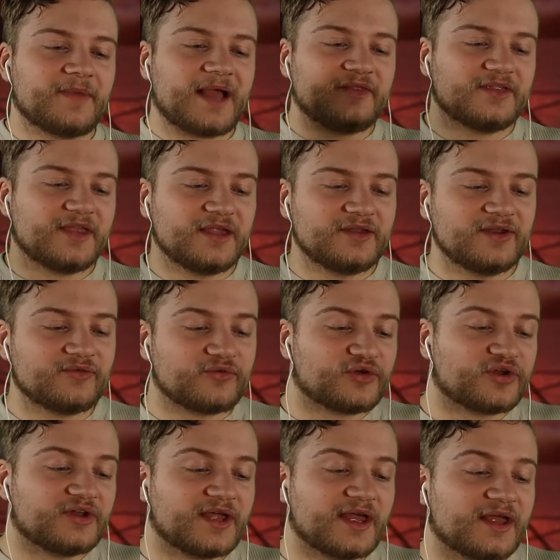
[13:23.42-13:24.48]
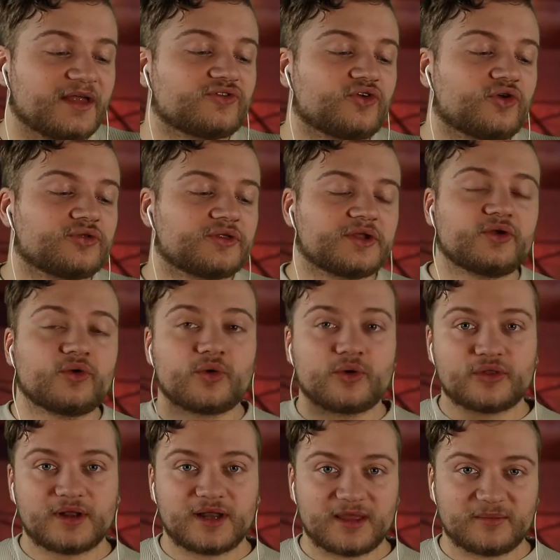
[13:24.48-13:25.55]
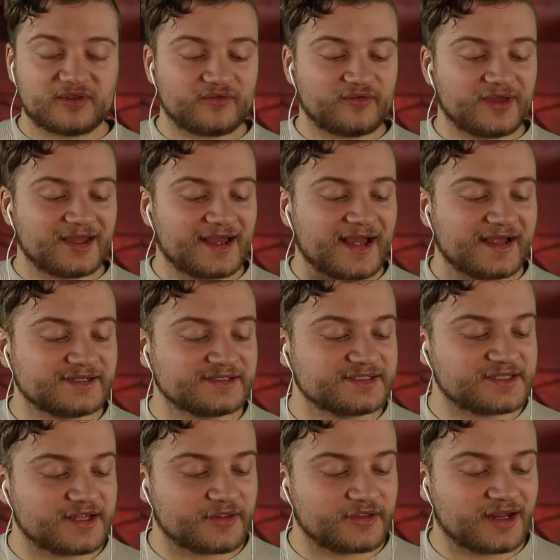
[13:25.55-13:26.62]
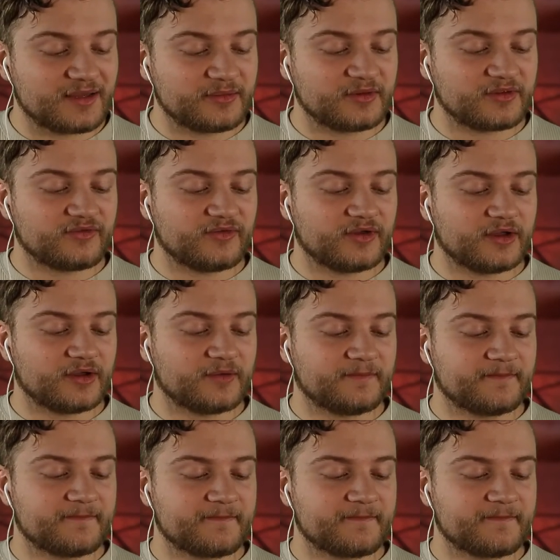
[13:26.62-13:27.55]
And they're different days on the Northern Hemisphere and Southern Hemisphere.